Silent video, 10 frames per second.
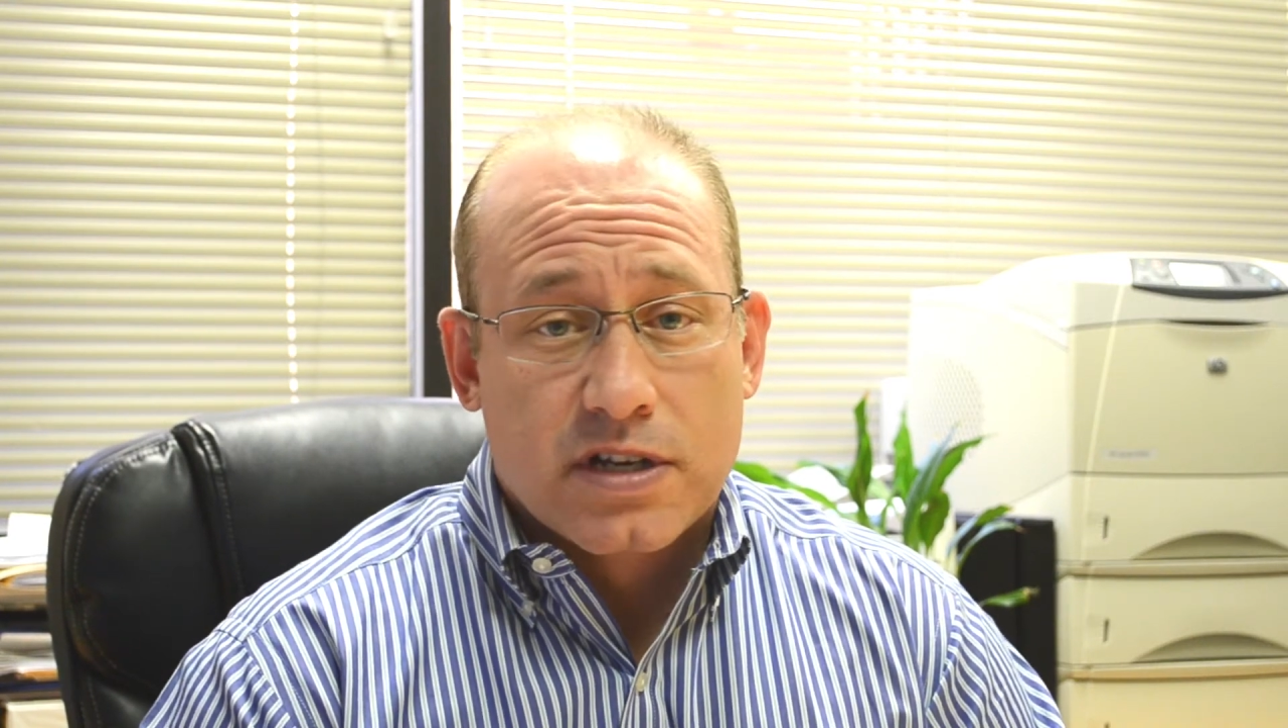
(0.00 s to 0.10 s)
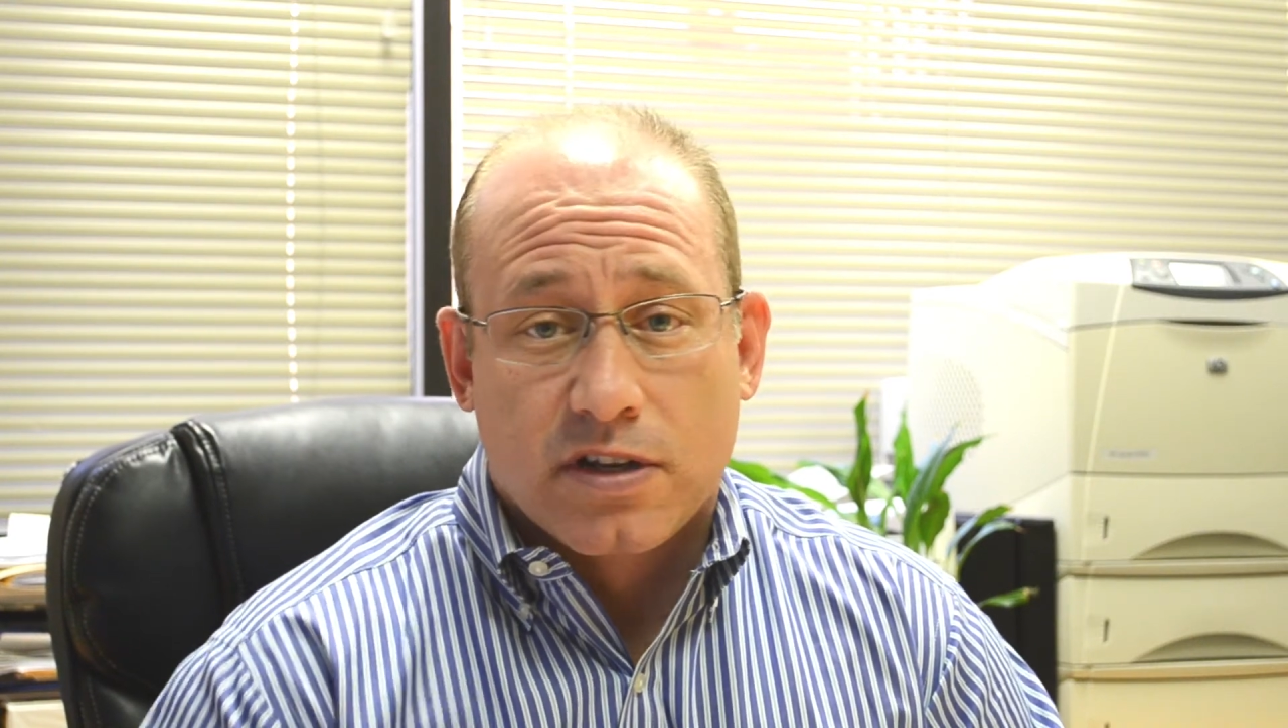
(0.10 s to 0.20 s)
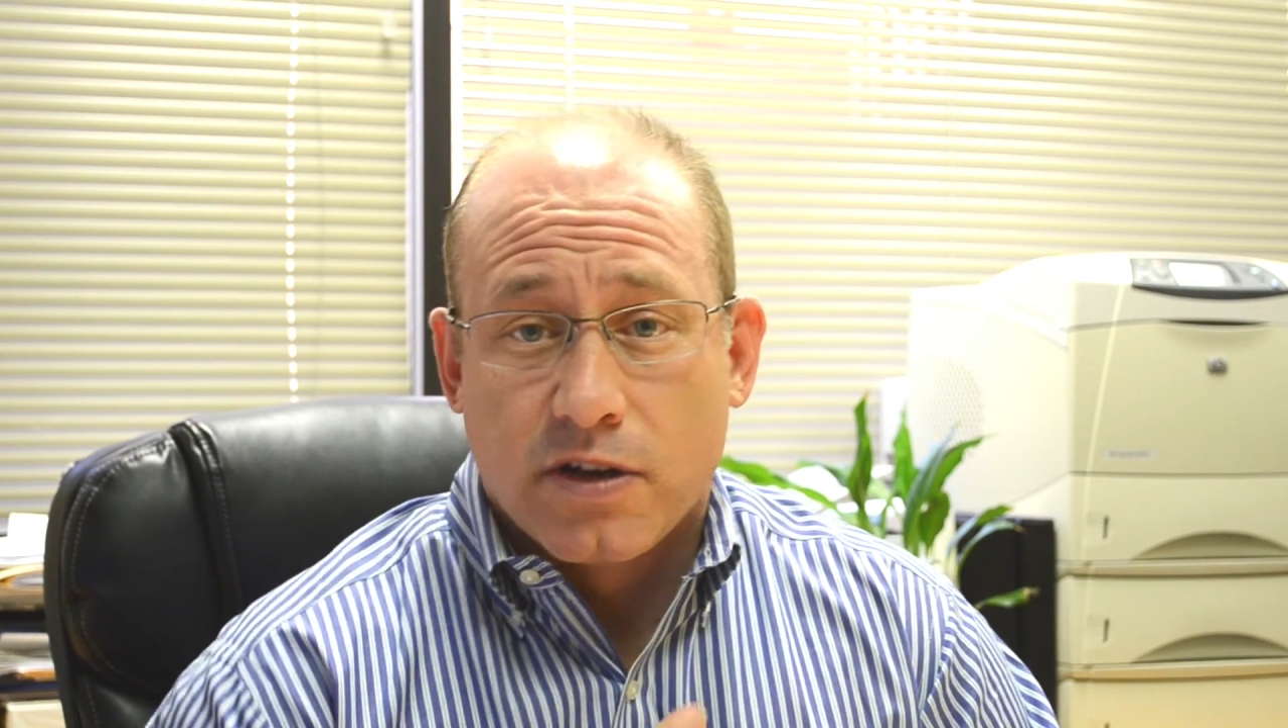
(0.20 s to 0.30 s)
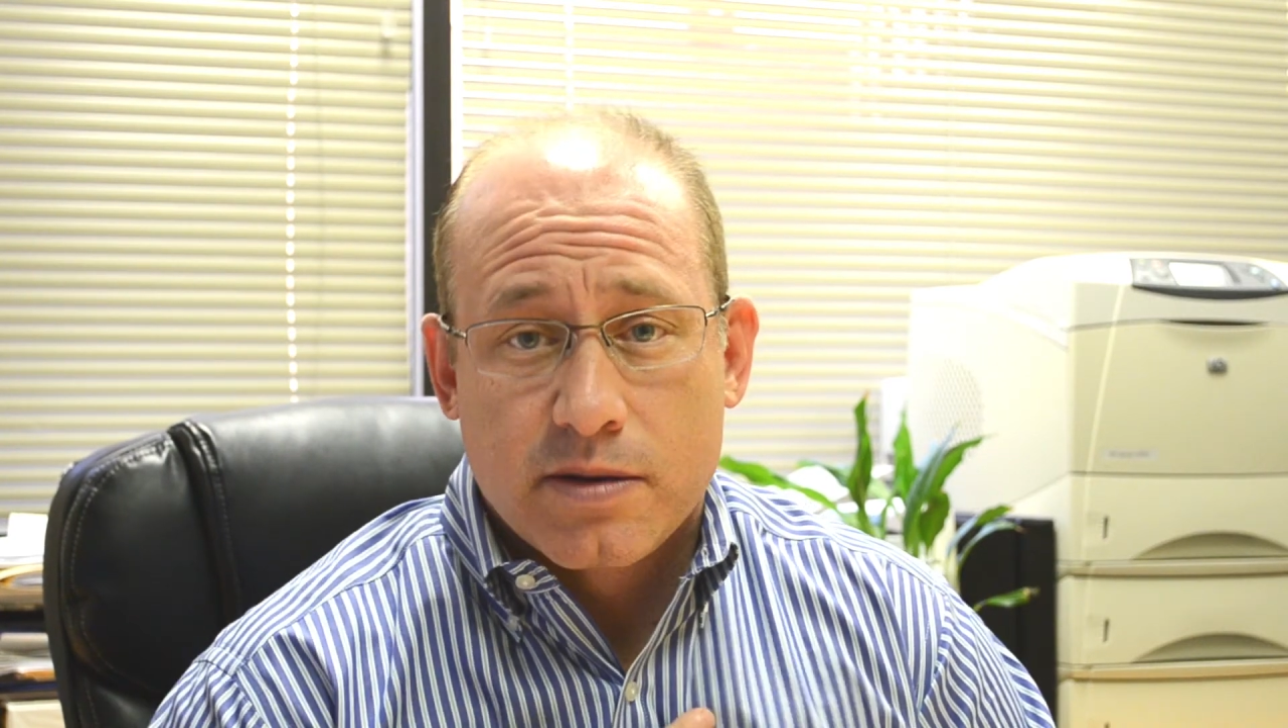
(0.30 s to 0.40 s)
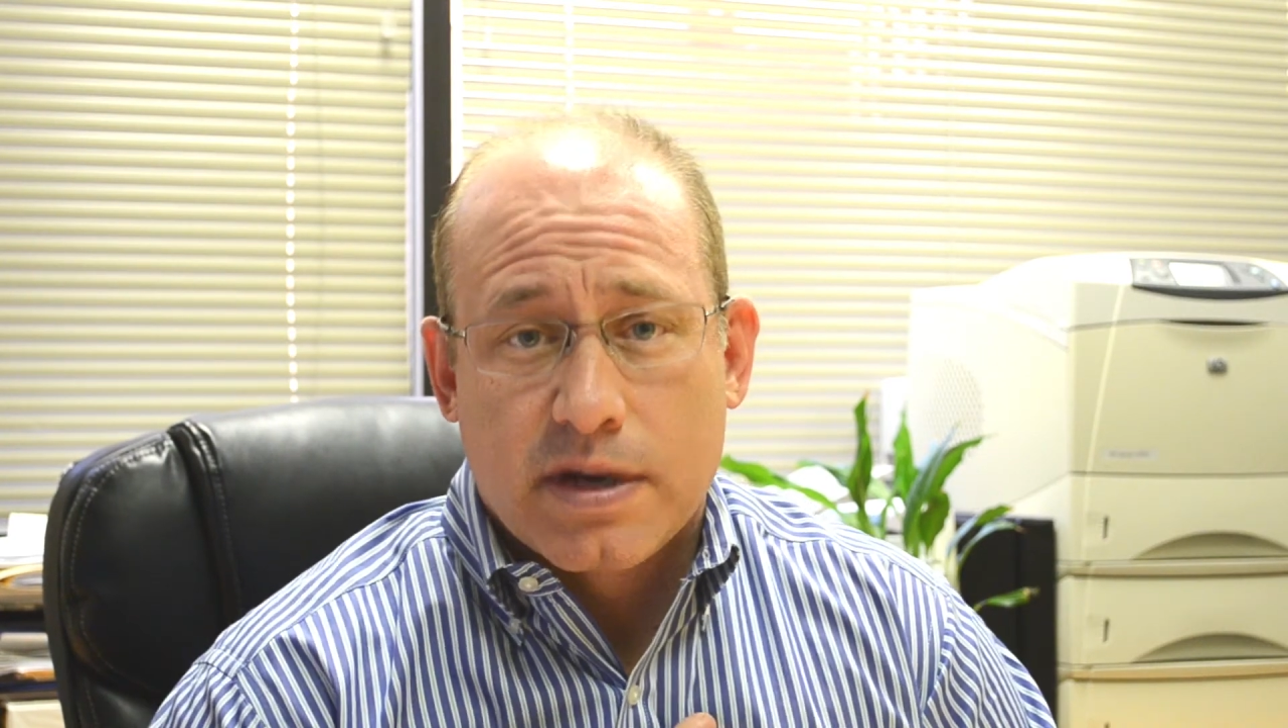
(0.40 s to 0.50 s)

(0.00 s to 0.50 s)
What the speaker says: including